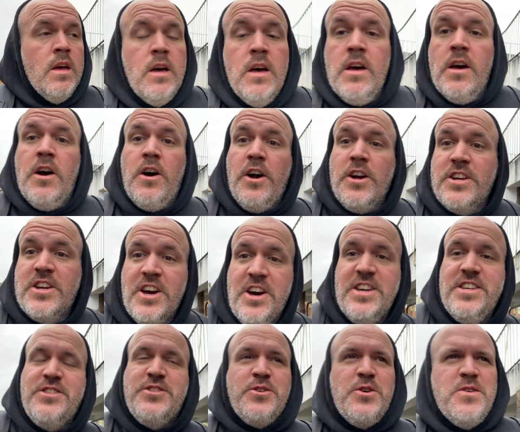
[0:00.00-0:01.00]
Hi
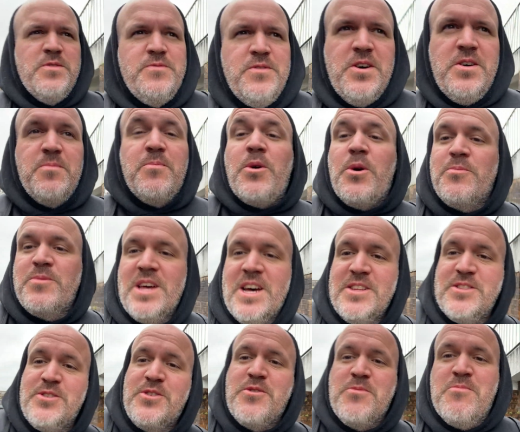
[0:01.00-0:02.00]
guys, so I've popped down
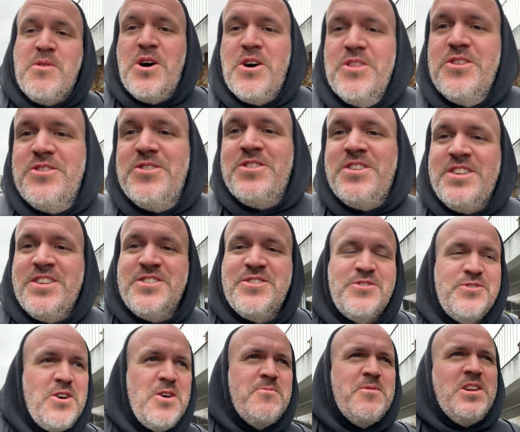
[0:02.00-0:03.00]
to Carmarthen,
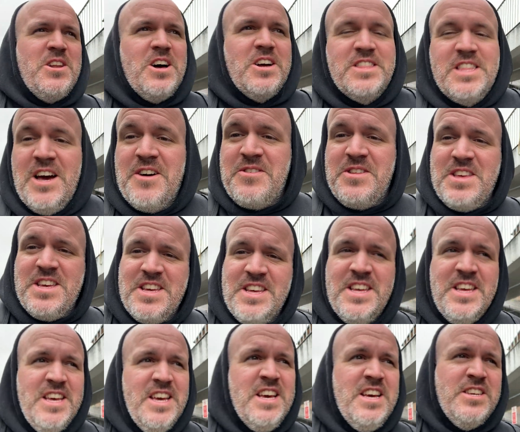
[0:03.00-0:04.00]
try my luck down here,
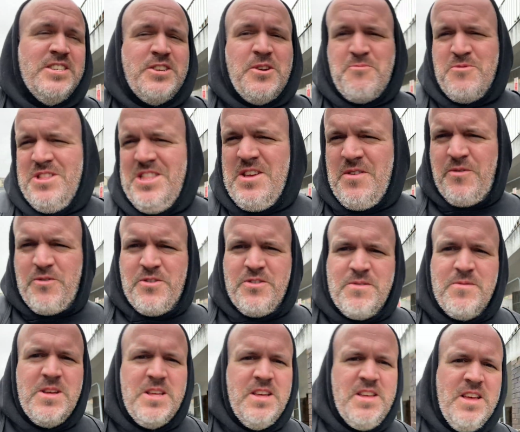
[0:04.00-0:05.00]
somewhere different,
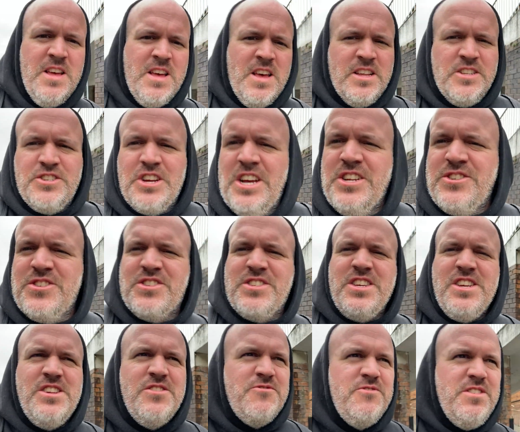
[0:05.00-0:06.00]
change of
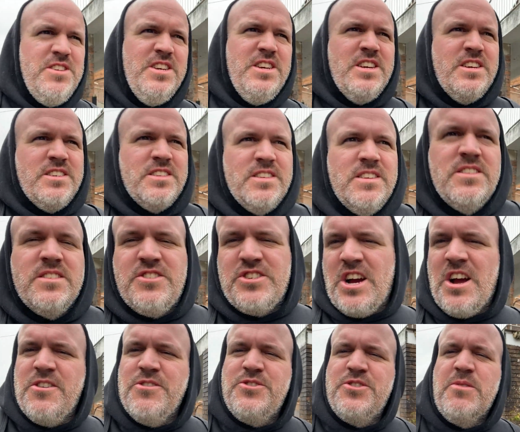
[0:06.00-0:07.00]
scenery,
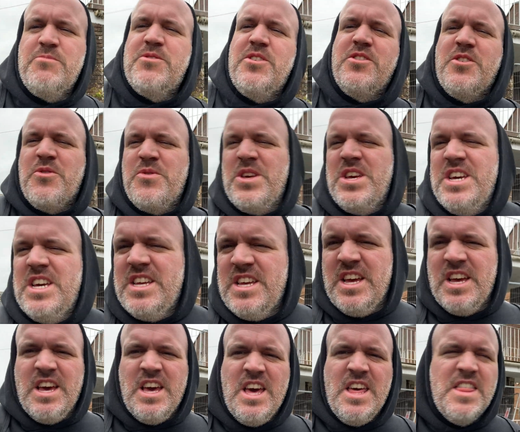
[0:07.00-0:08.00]
charity shops I don't hit
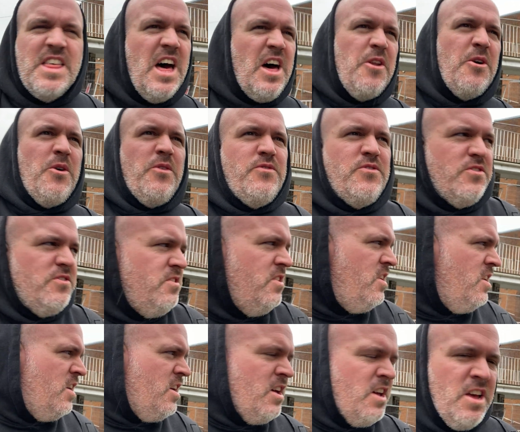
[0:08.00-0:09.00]
that often,
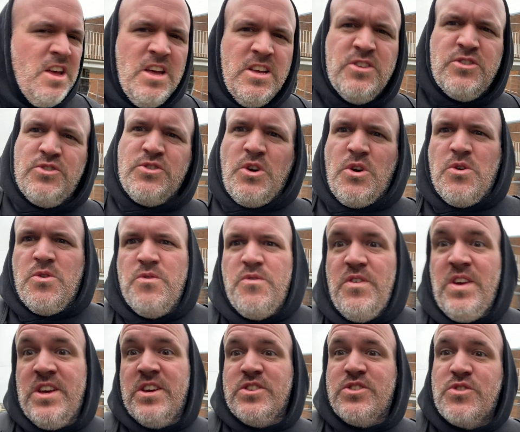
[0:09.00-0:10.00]
so
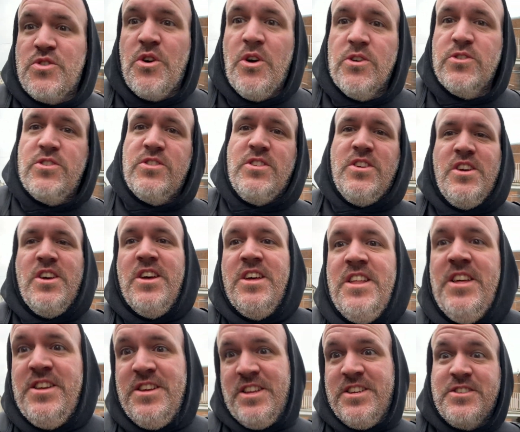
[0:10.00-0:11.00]
fingers crossed,
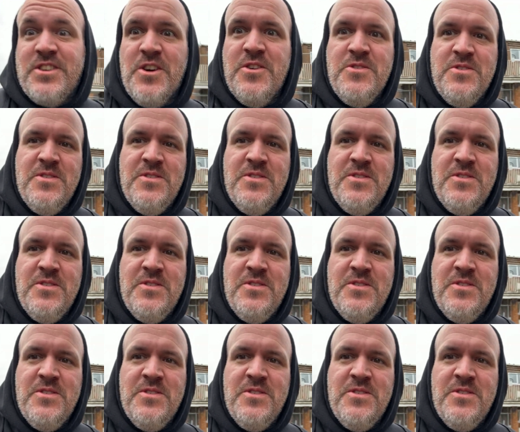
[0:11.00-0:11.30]
let's go.